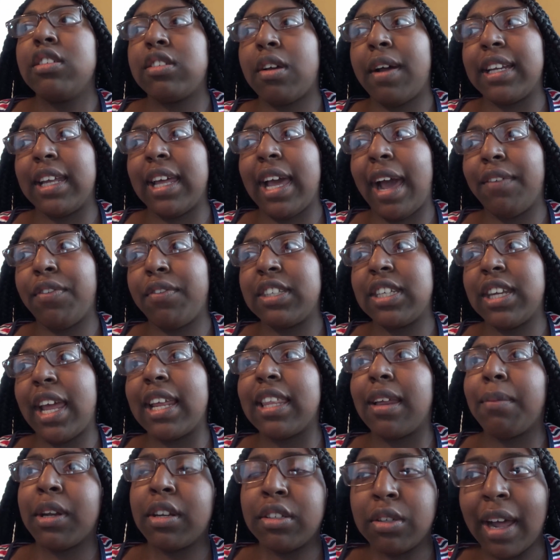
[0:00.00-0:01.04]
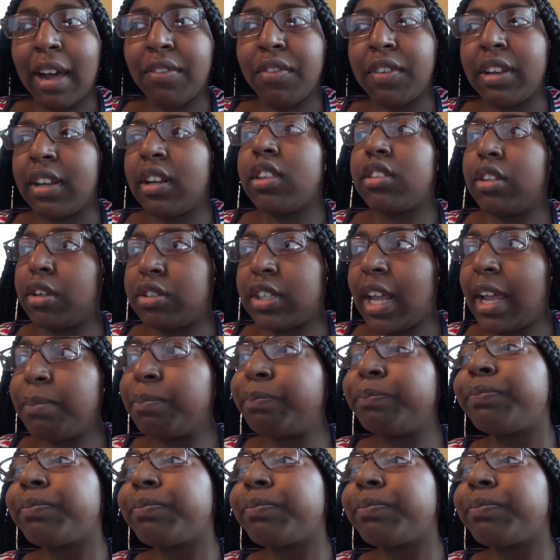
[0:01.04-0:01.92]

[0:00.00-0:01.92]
So I did half of it today and I'm going to do half of it Thursday.